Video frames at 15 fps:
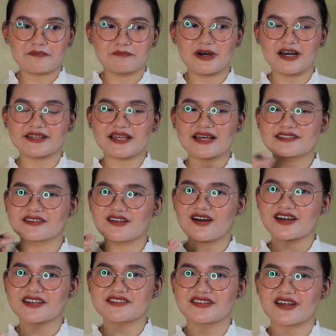but as
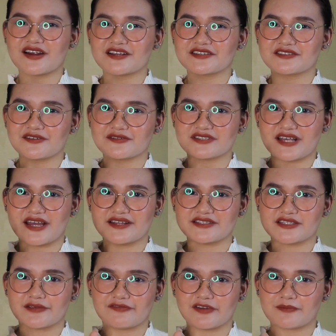long as there is no
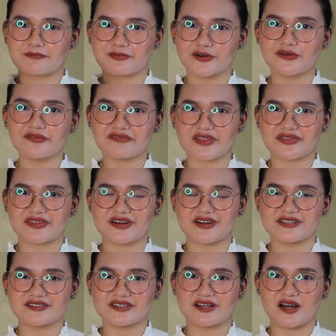scientific proof that there
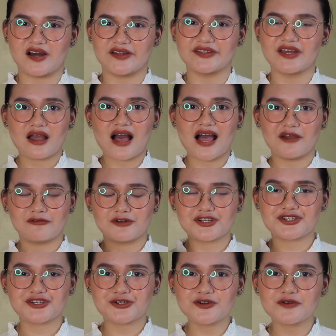is a God, I would
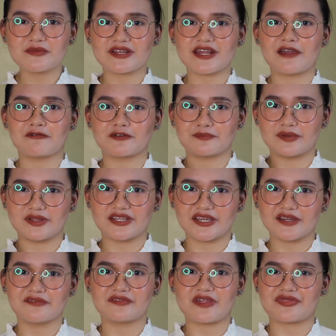assume and I would
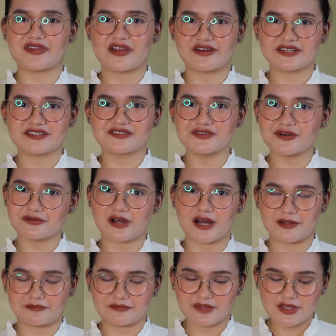believe that there is no
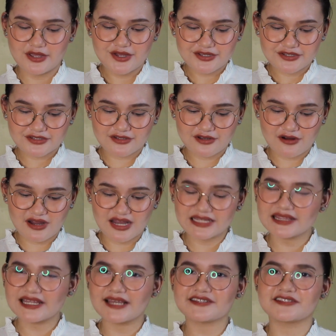God. So
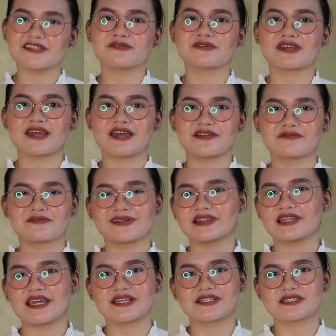unless you can
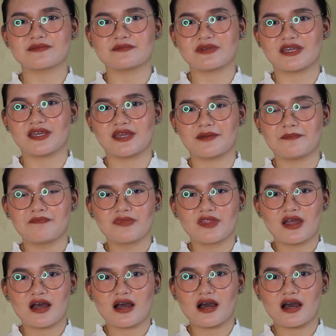relate to me